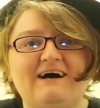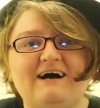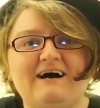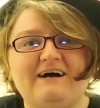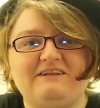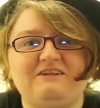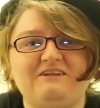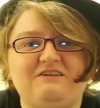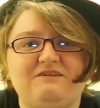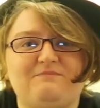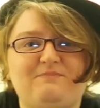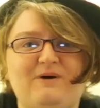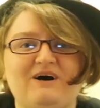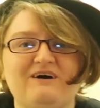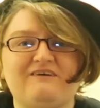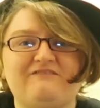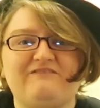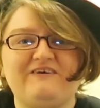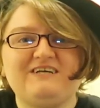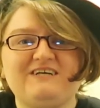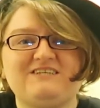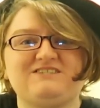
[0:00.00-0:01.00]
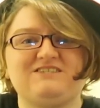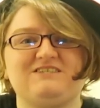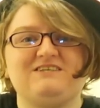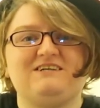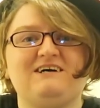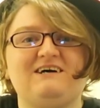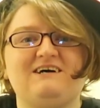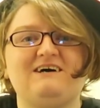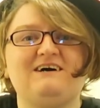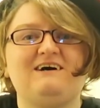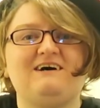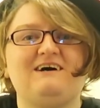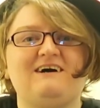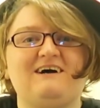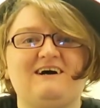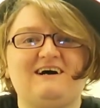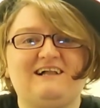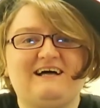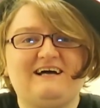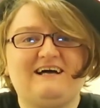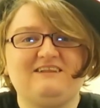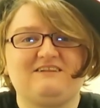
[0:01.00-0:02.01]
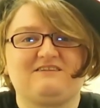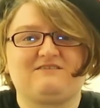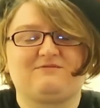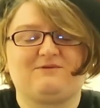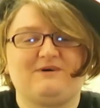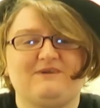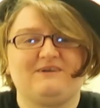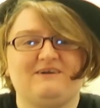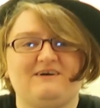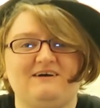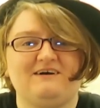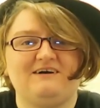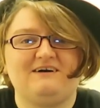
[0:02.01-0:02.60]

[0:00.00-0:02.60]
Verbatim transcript: and this is Pug Fiction. I like this one.